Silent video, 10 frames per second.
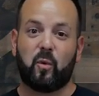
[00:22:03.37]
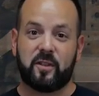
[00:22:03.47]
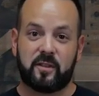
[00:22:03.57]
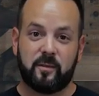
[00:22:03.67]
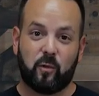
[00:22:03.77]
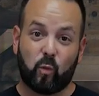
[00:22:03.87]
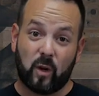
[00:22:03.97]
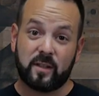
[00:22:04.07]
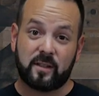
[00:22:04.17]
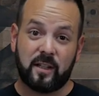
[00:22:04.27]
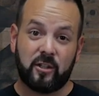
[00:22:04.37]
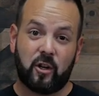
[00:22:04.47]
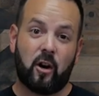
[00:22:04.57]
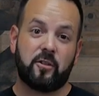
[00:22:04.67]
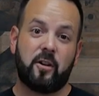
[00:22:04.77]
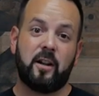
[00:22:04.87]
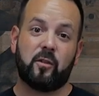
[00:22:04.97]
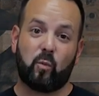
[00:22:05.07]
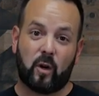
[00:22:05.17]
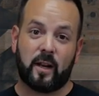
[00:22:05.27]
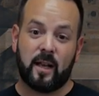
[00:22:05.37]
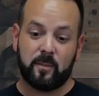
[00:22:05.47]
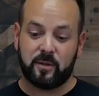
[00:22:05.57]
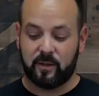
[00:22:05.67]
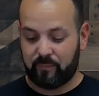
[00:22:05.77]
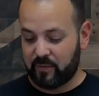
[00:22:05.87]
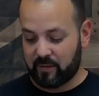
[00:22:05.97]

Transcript: Once 1C charge rate is 1 amps.